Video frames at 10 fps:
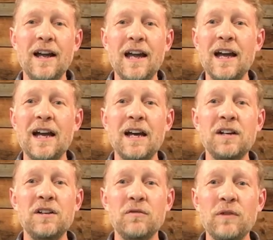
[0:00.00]

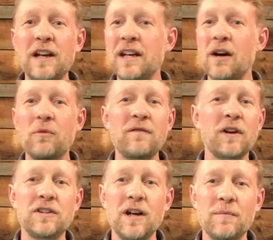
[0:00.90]
And right now, we've
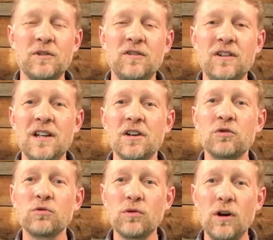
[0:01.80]
got the opportunity to
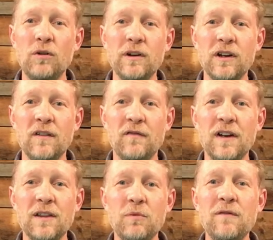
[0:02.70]
grow in our faith.